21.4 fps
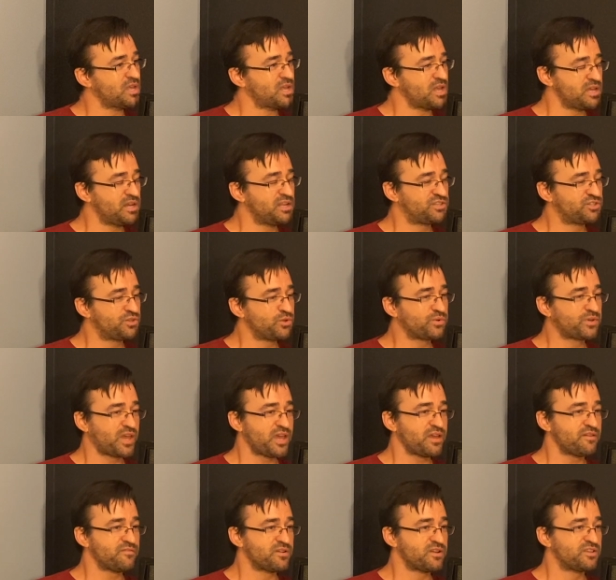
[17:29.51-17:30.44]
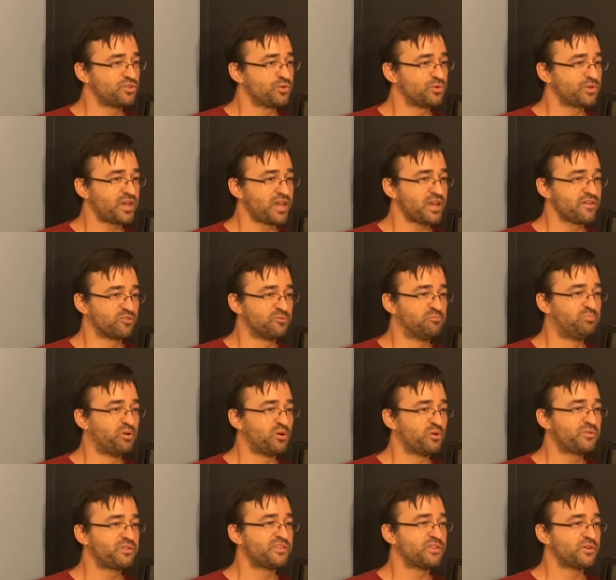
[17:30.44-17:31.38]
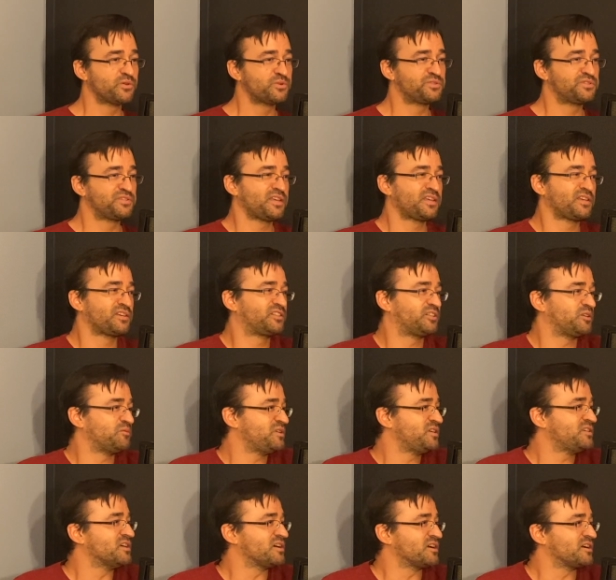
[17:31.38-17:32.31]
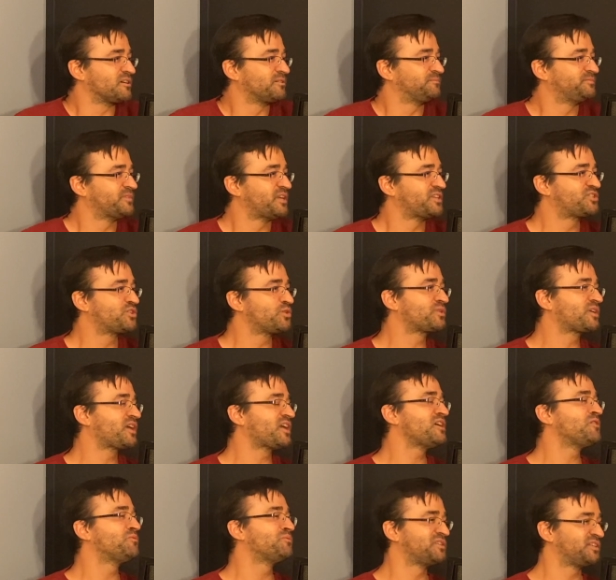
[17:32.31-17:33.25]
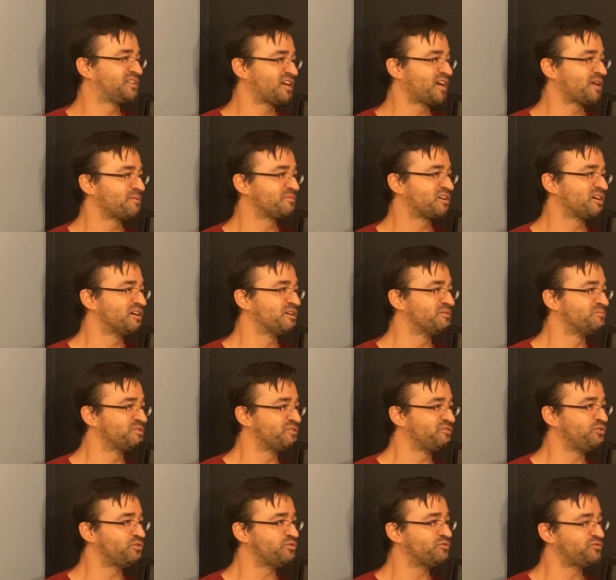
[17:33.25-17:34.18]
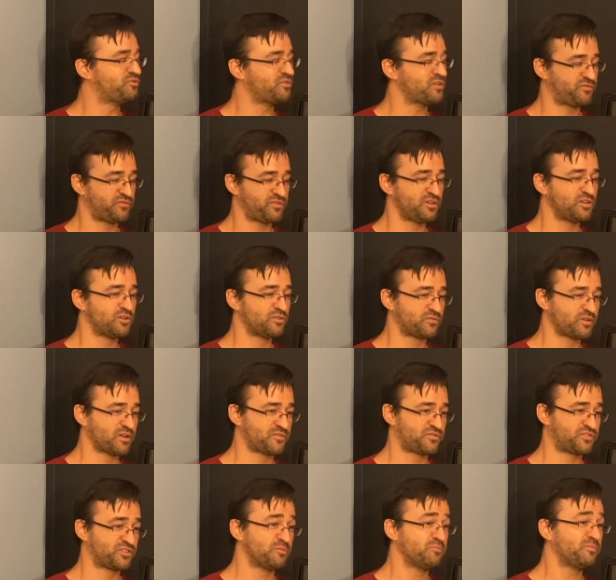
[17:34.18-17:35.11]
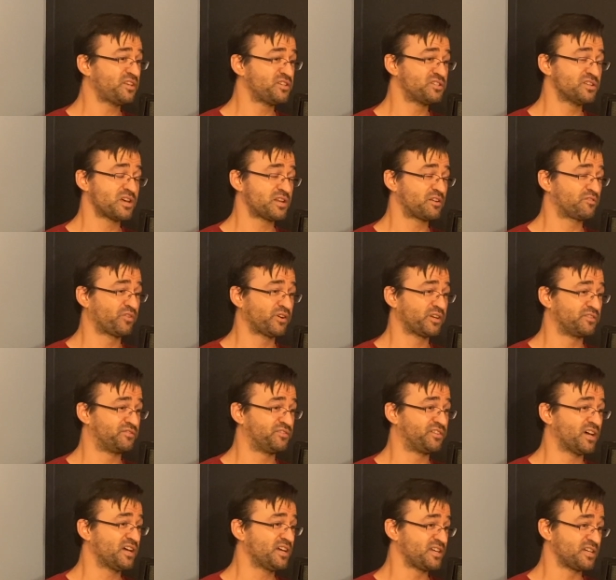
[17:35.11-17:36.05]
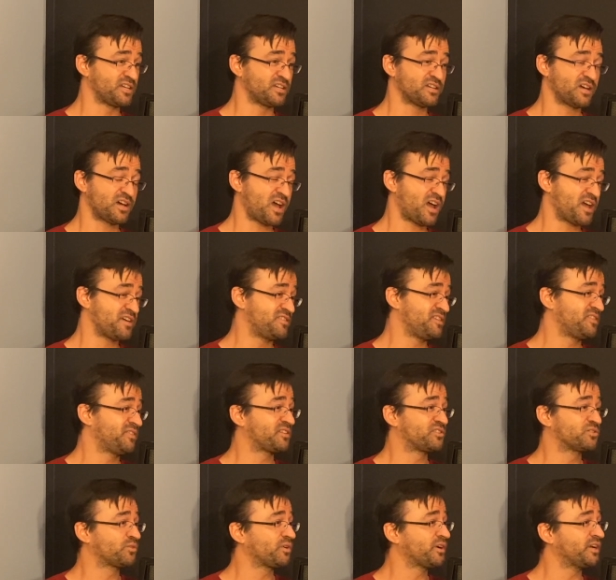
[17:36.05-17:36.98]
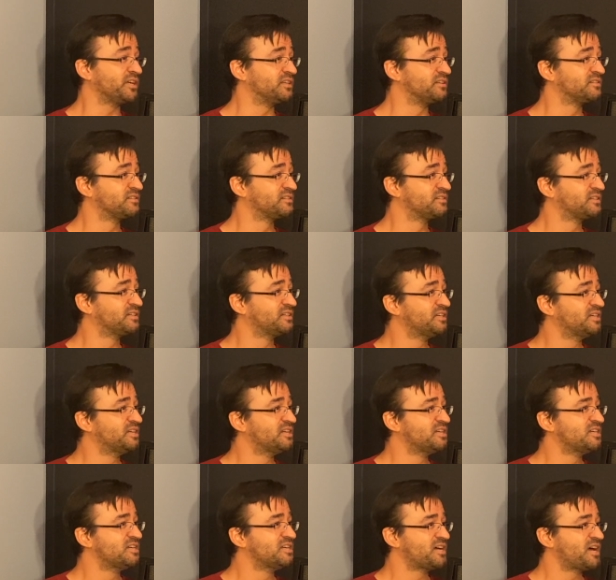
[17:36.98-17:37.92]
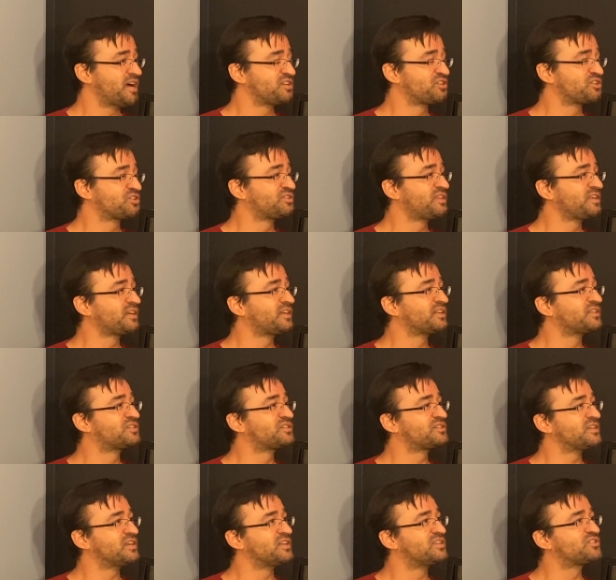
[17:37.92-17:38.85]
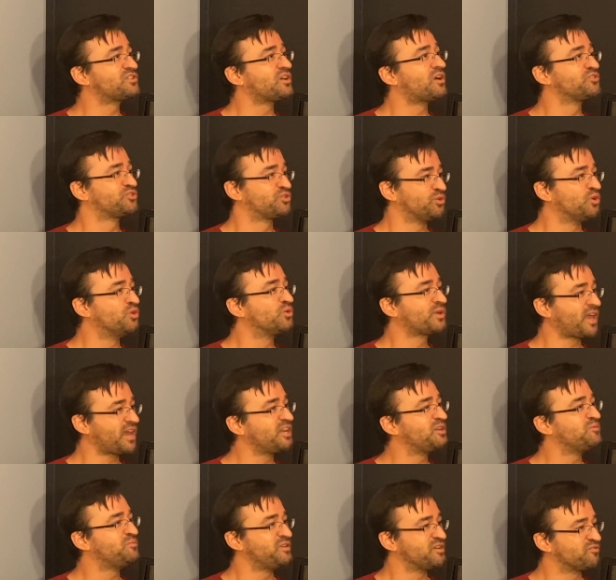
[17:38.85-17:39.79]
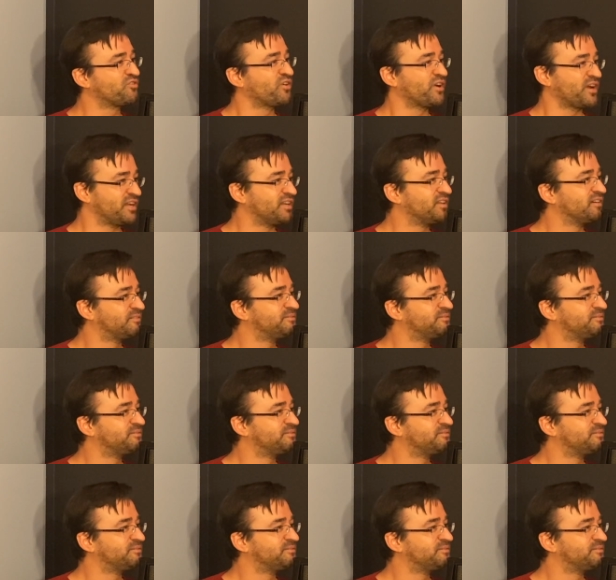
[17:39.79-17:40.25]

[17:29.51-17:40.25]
And it's okay. Sure. It's okay for both of those things to be there. It's okay when the time comes. If somebody's not afraid of dying, I think that's great. I just think it's also okay to be afraid.